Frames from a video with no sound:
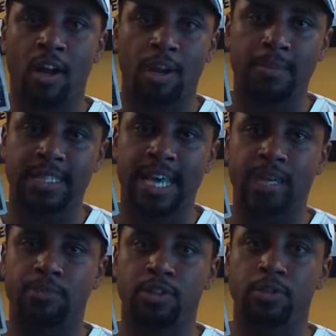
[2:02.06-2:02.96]
Arkham
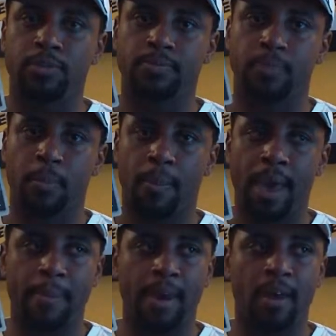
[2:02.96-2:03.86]
Asylum 2.
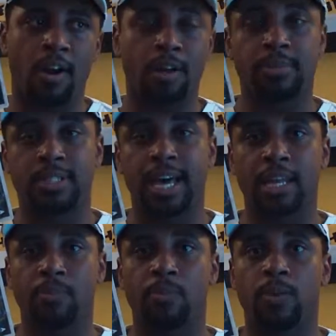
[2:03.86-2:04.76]
Batman Arkham
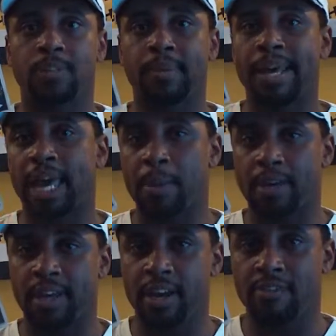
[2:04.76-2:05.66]
Asylum was my game of
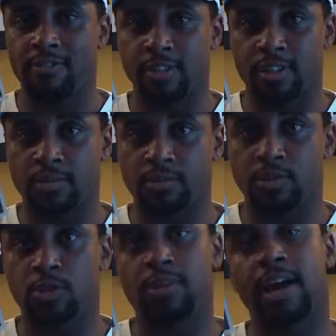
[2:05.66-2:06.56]
the year for
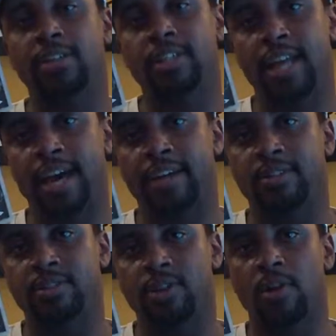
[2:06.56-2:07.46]
2009.
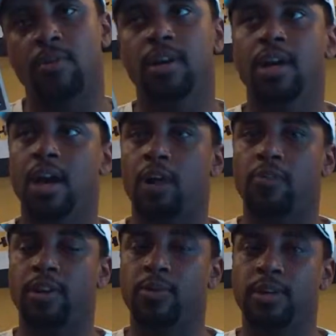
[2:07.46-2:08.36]
So I
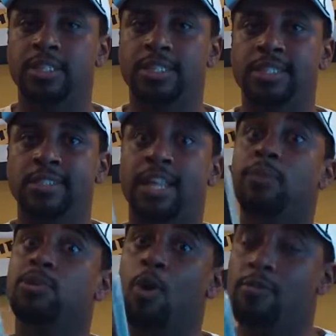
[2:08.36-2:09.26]
really want to see. That
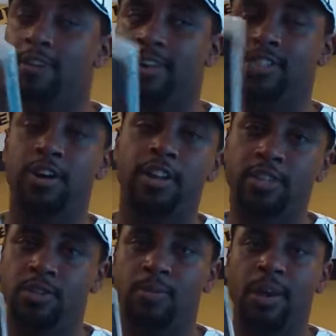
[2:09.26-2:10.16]
was over Uncharted
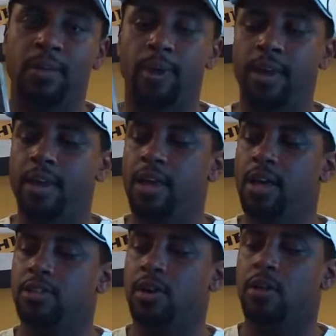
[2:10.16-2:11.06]
2, by the way.
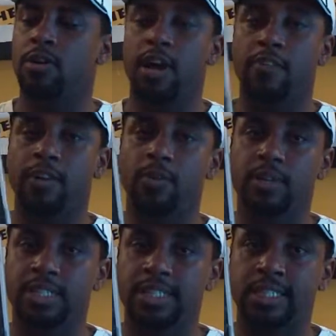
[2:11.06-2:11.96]
So I really
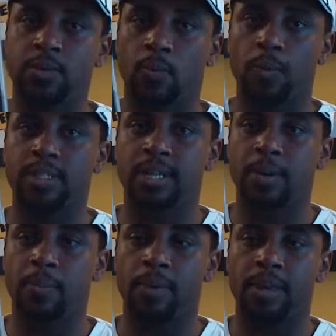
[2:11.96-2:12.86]
want to see what's
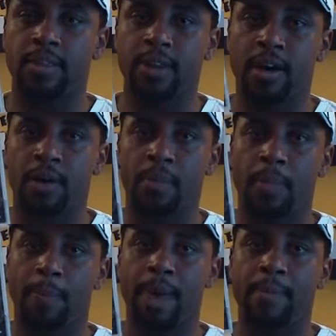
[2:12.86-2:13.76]
up with uh,
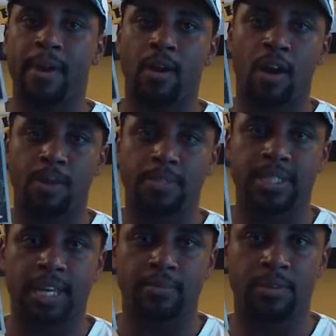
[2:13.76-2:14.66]
Batman Arkham
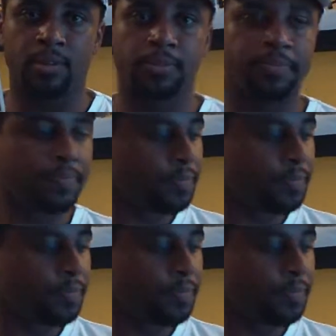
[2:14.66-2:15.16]
Asylum 2.